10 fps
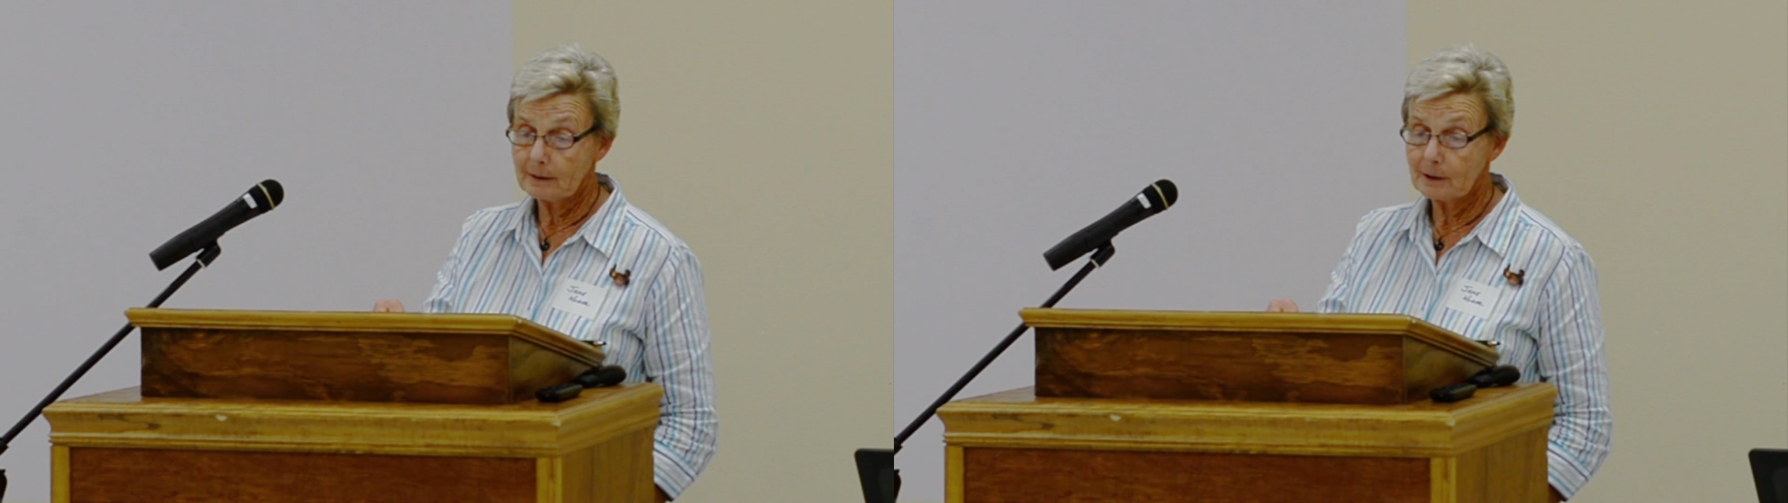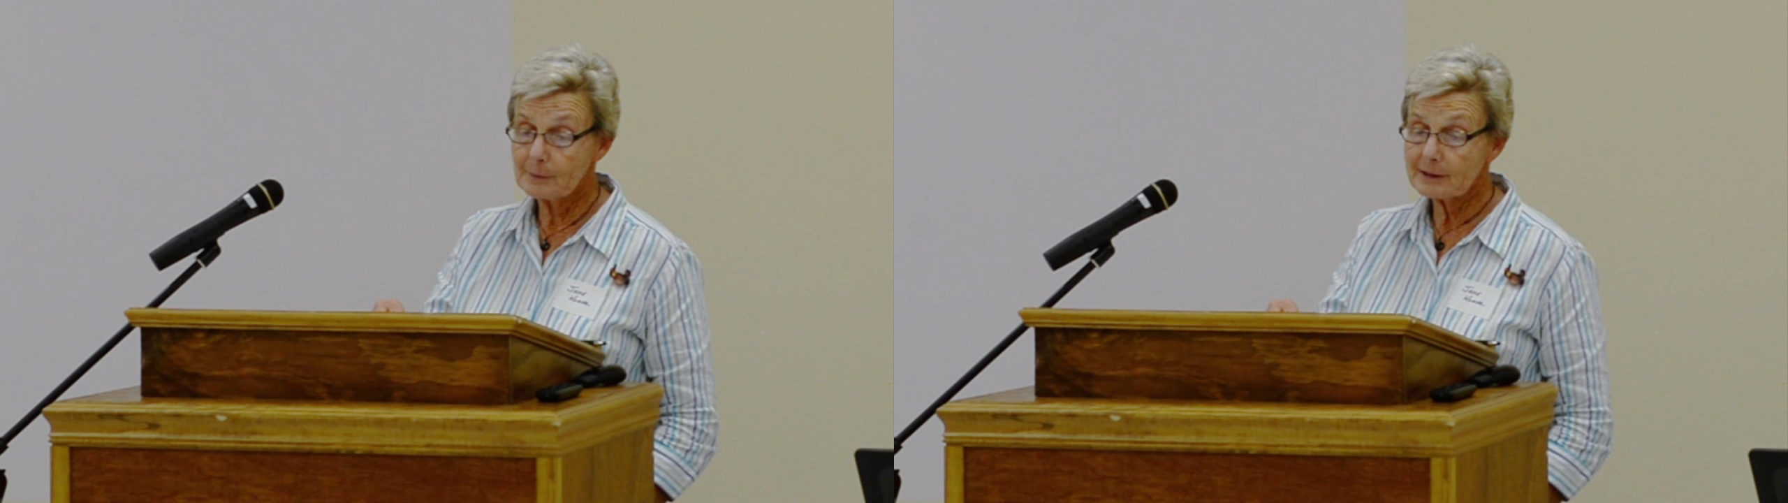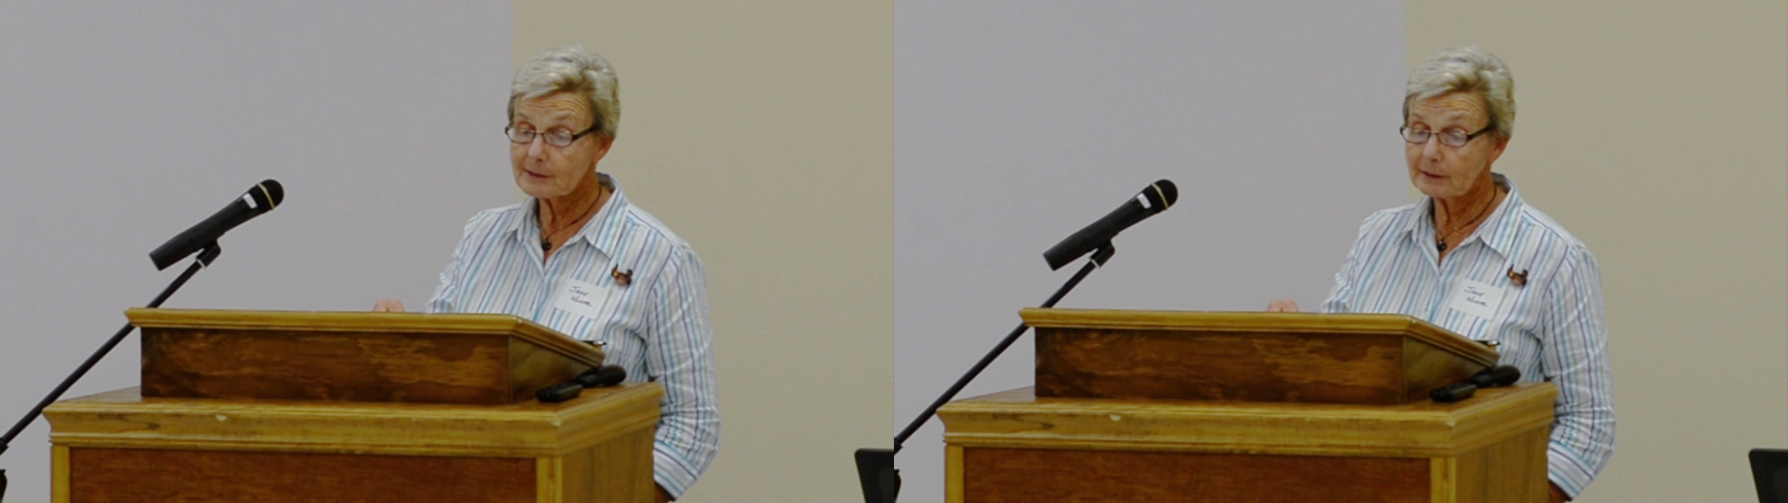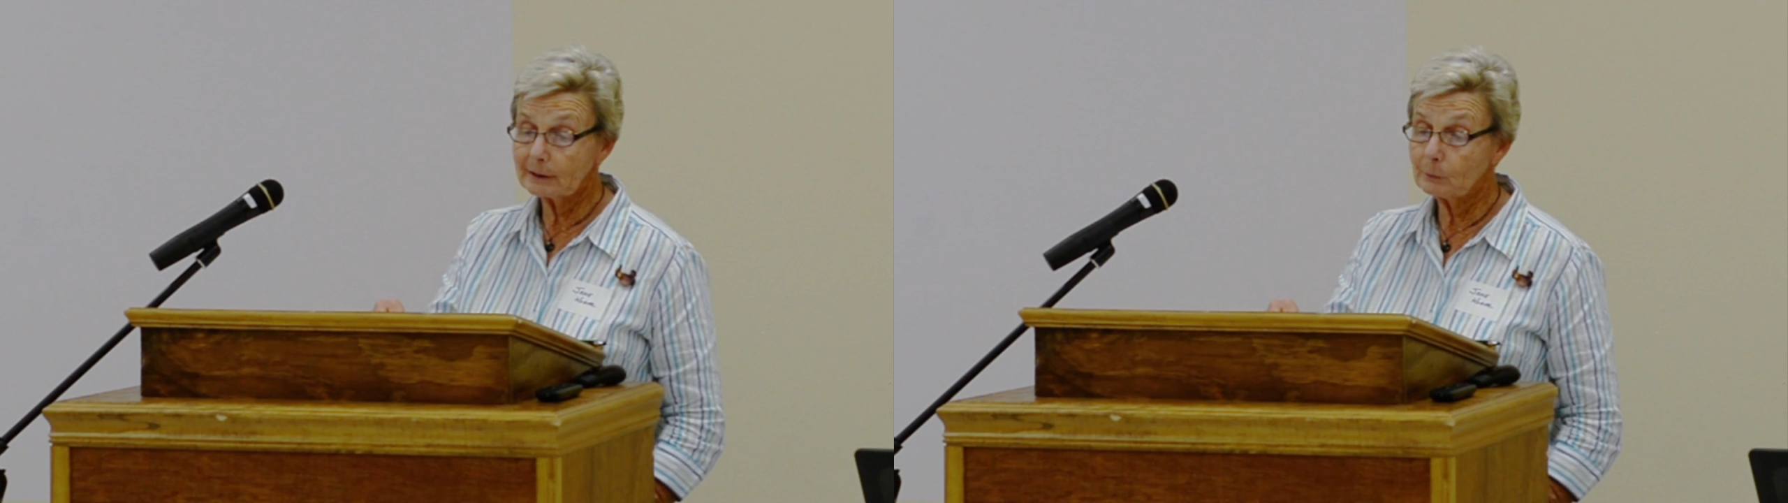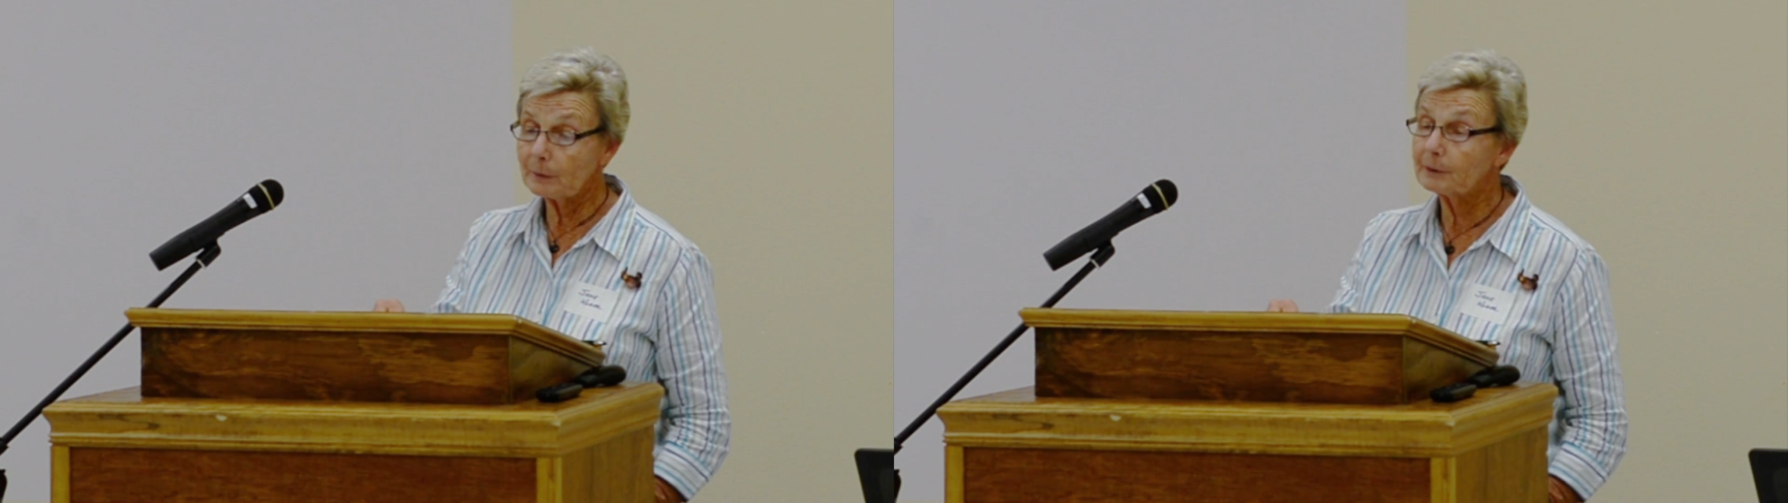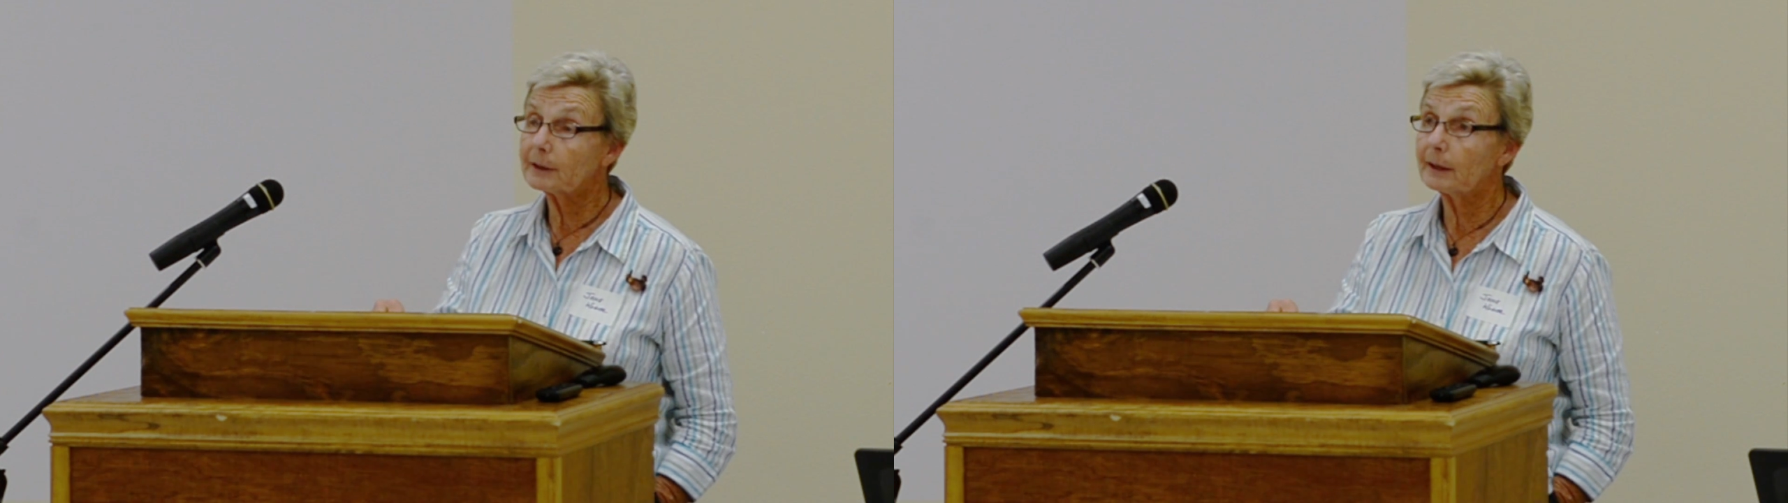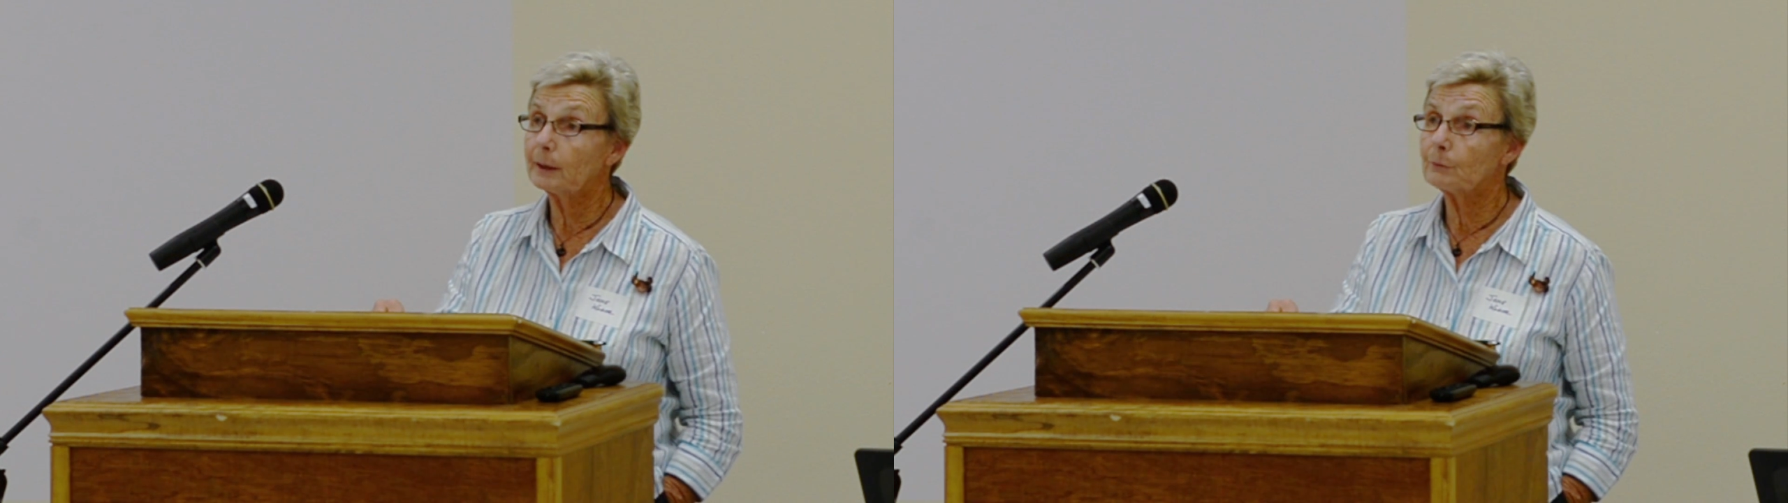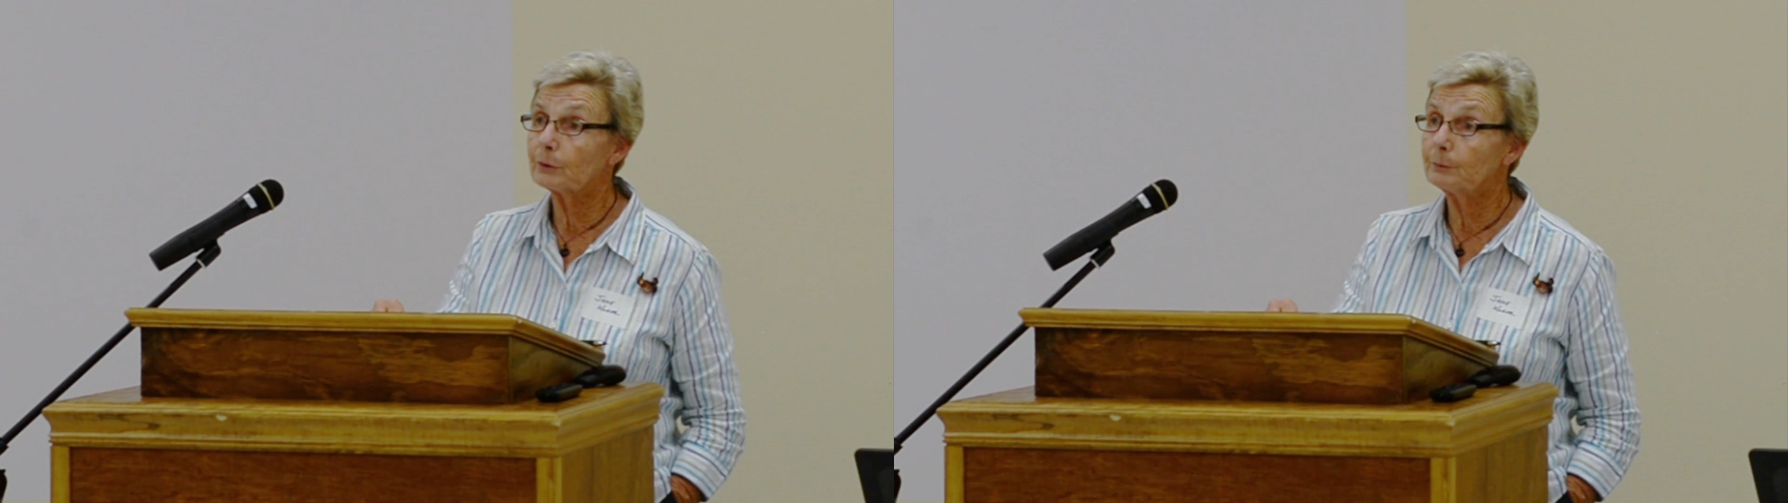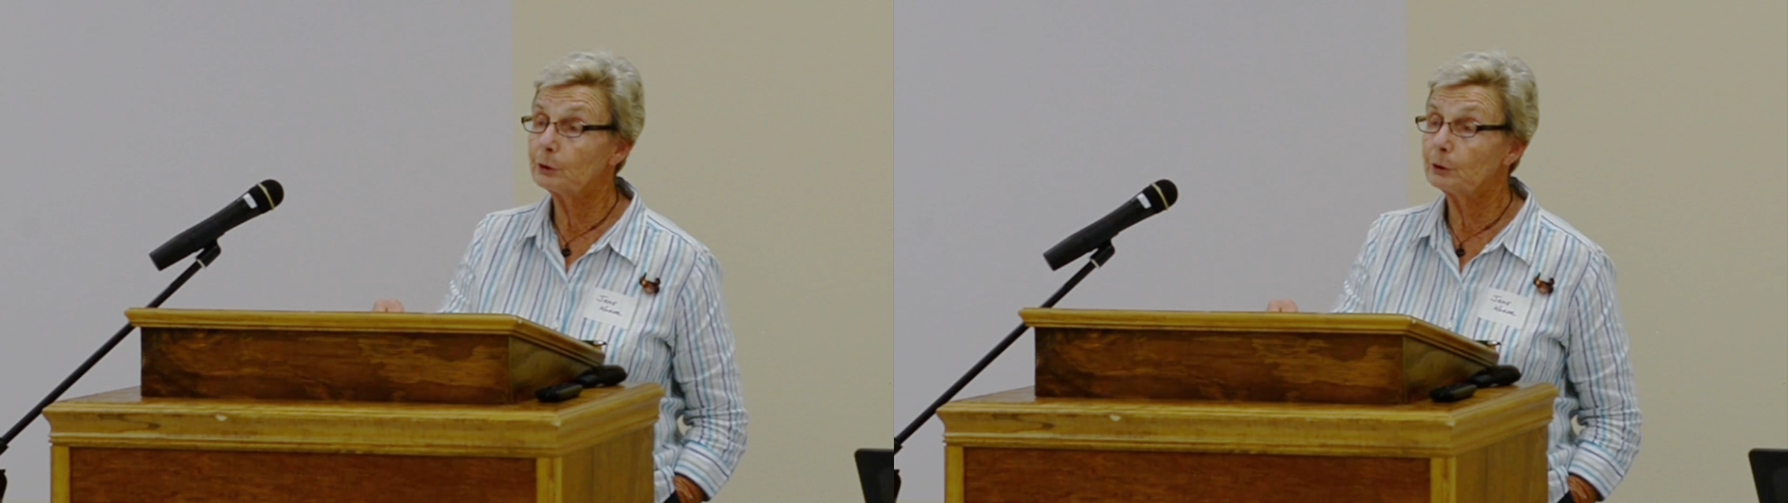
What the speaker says: Amazingly, women came from